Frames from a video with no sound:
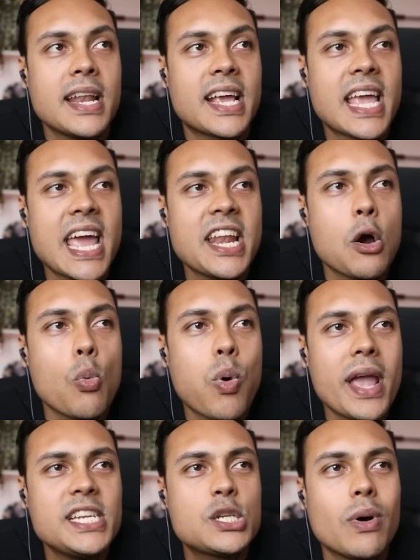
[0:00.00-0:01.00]
I cannot
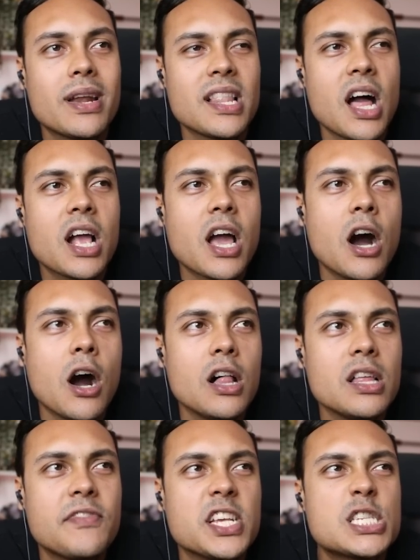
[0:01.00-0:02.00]
wait to unlock all
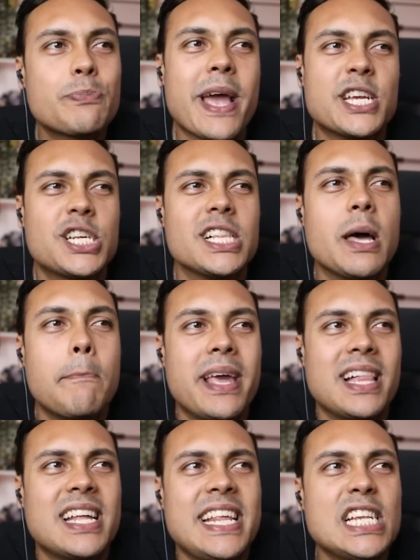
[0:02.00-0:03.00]
of the special
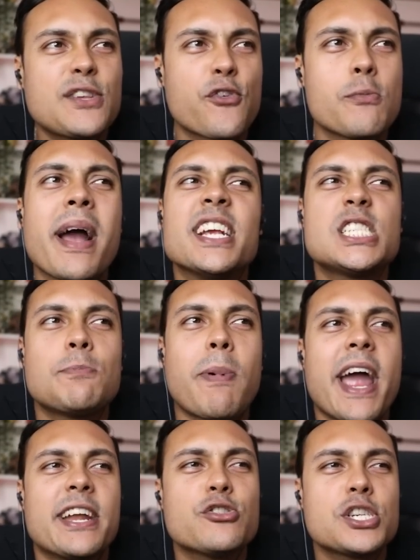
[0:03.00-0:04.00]
abilities for my
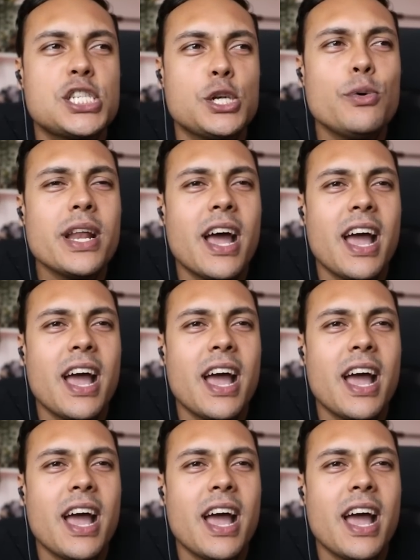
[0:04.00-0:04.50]
spider suit.